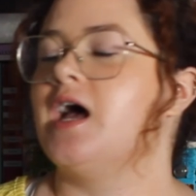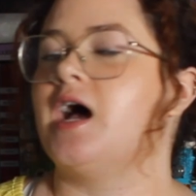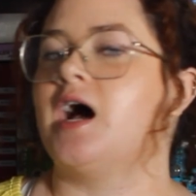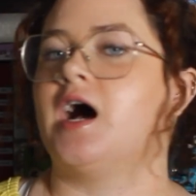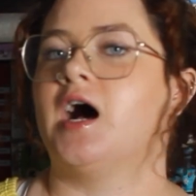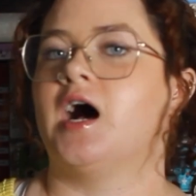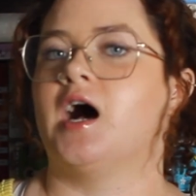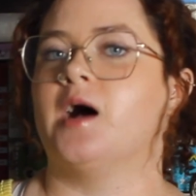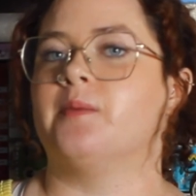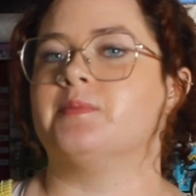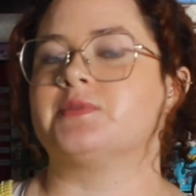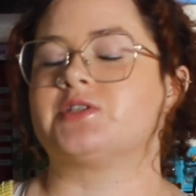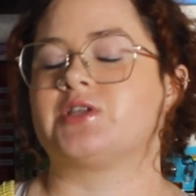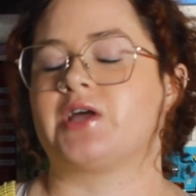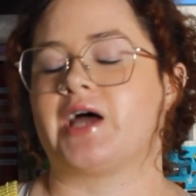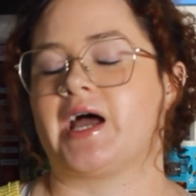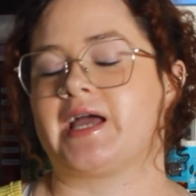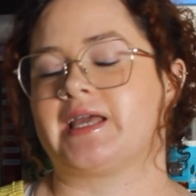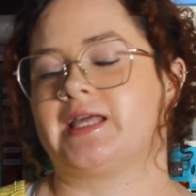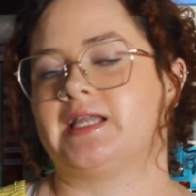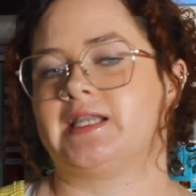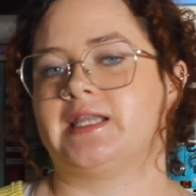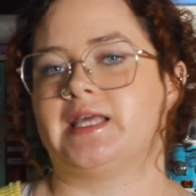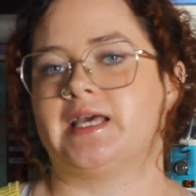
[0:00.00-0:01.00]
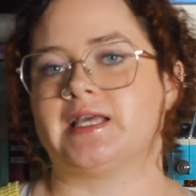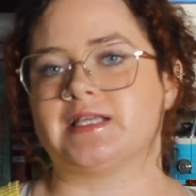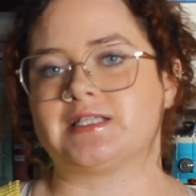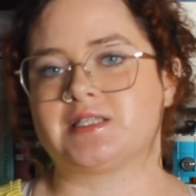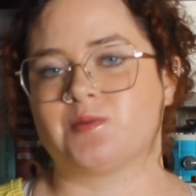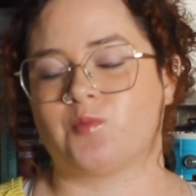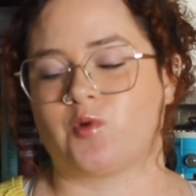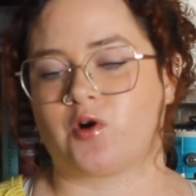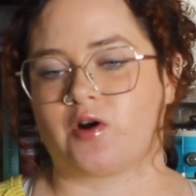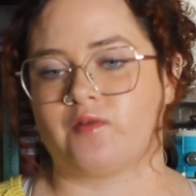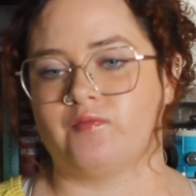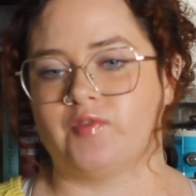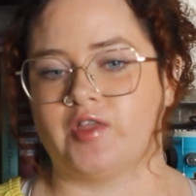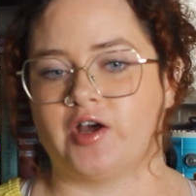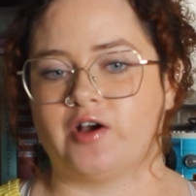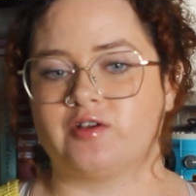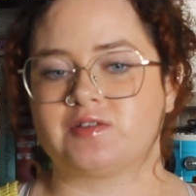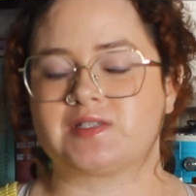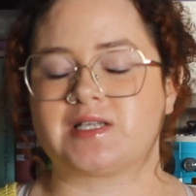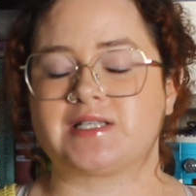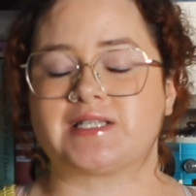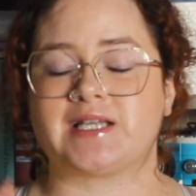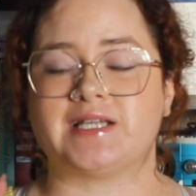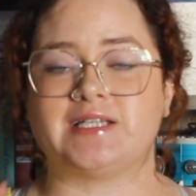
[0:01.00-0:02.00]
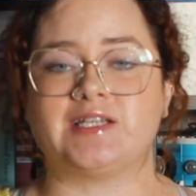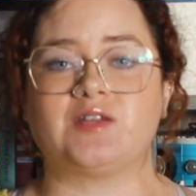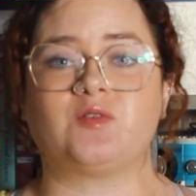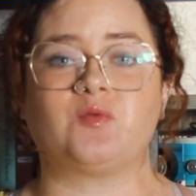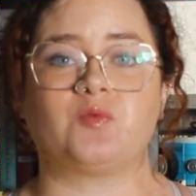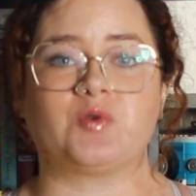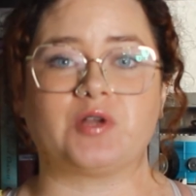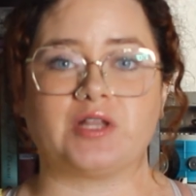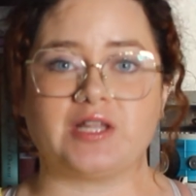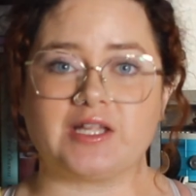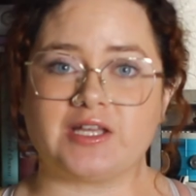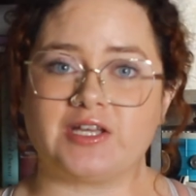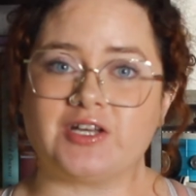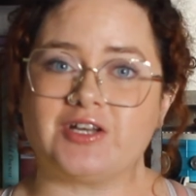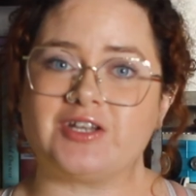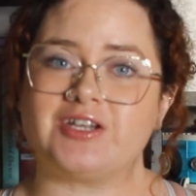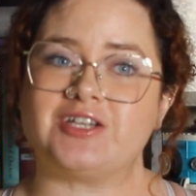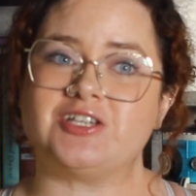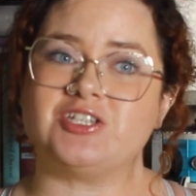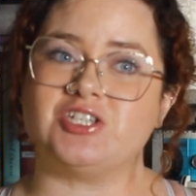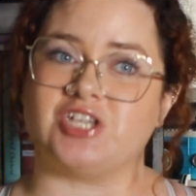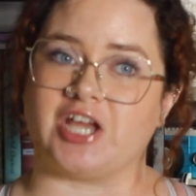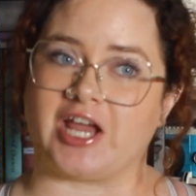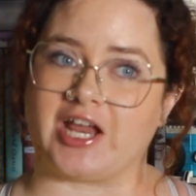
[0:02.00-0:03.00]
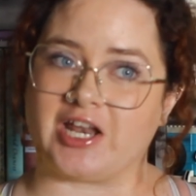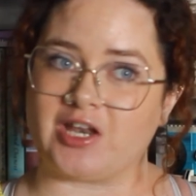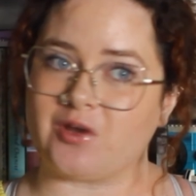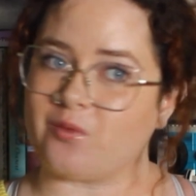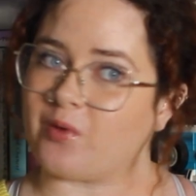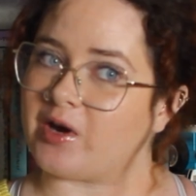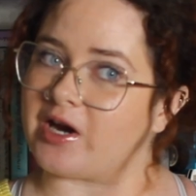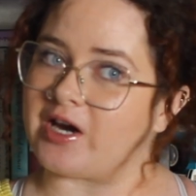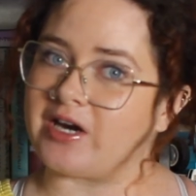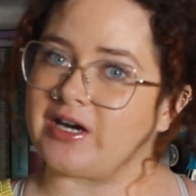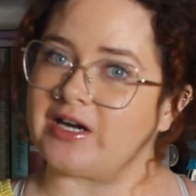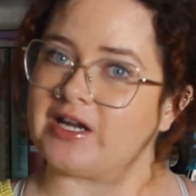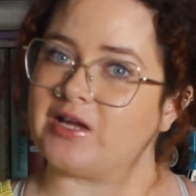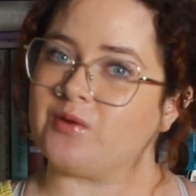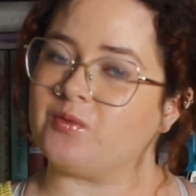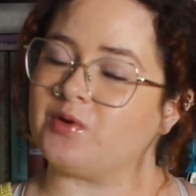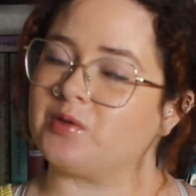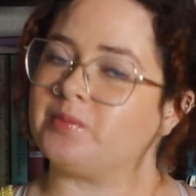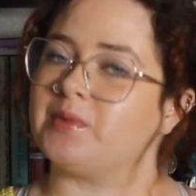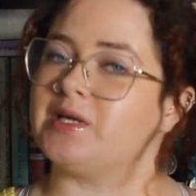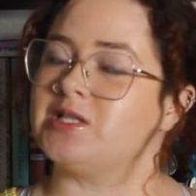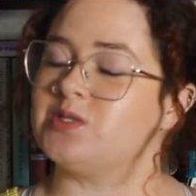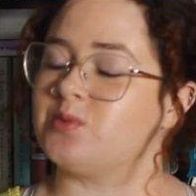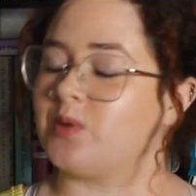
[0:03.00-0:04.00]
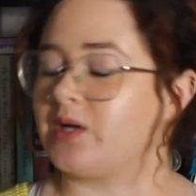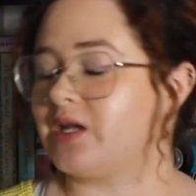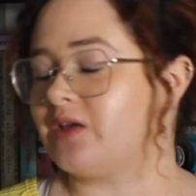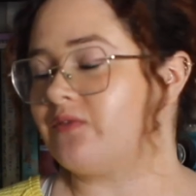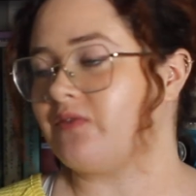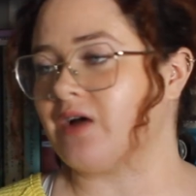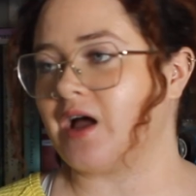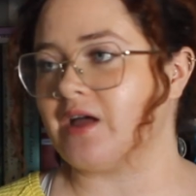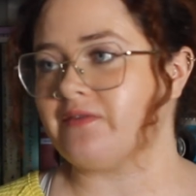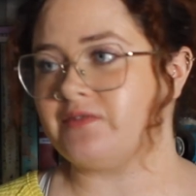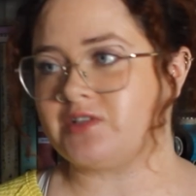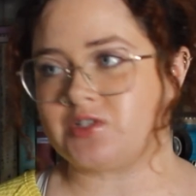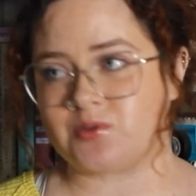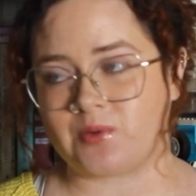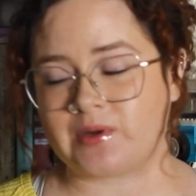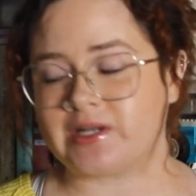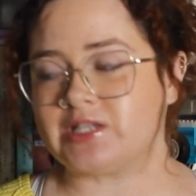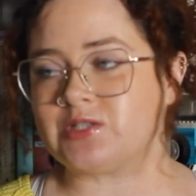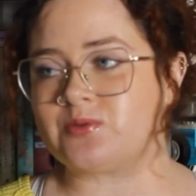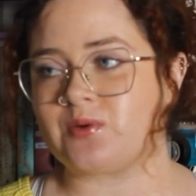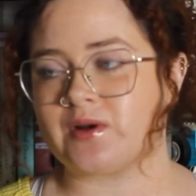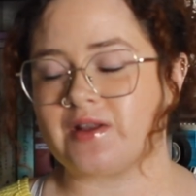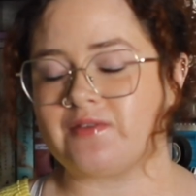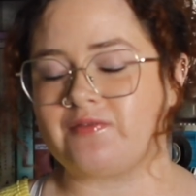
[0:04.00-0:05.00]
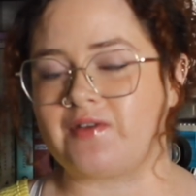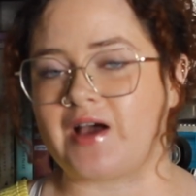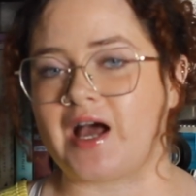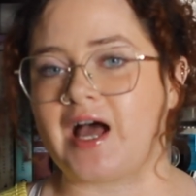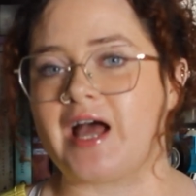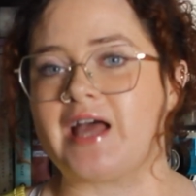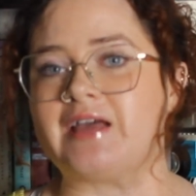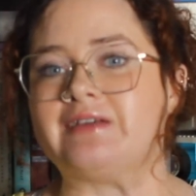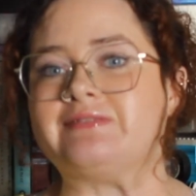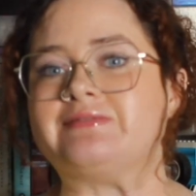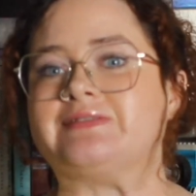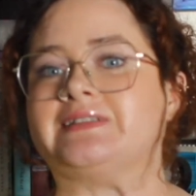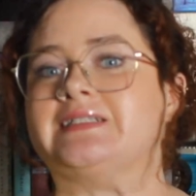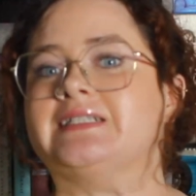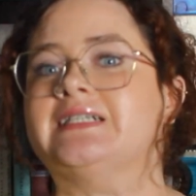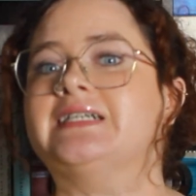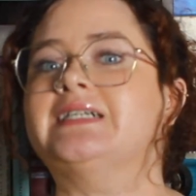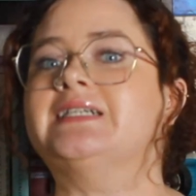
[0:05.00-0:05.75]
so that I could get some more of those, because I did really good in January with my 25 and 2025.